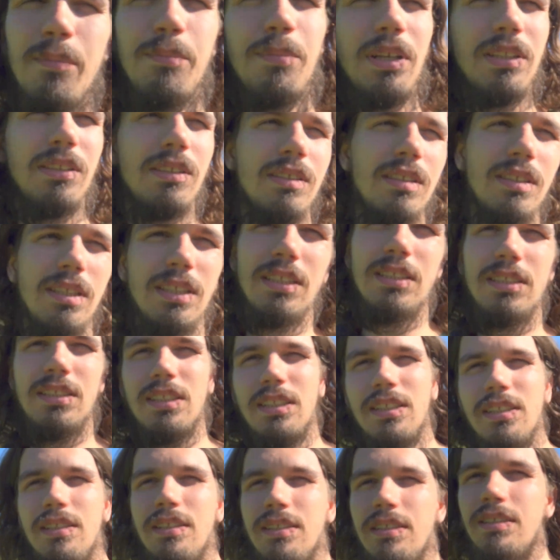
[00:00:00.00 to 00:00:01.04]
but it's
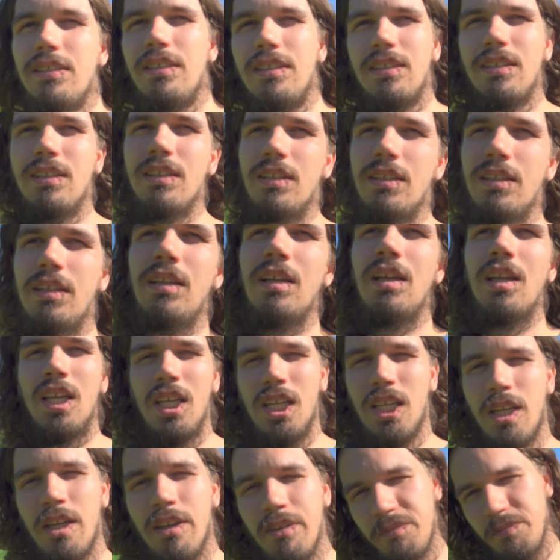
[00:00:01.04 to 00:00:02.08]
still
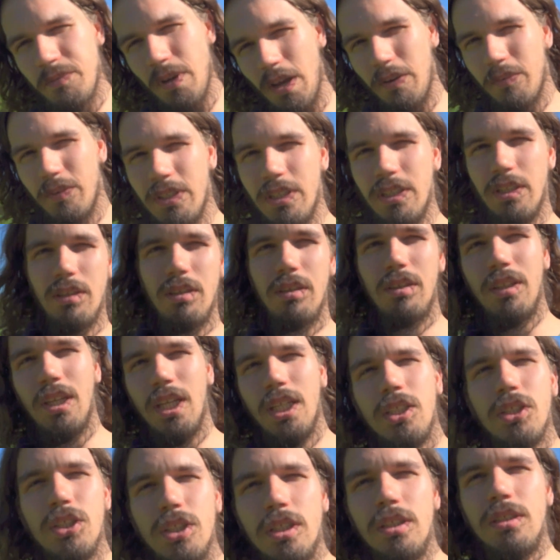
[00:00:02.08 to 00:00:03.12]
very
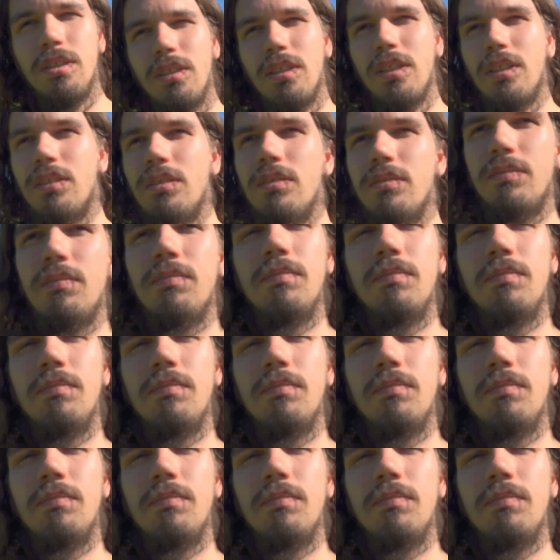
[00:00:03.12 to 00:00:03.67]
nature here.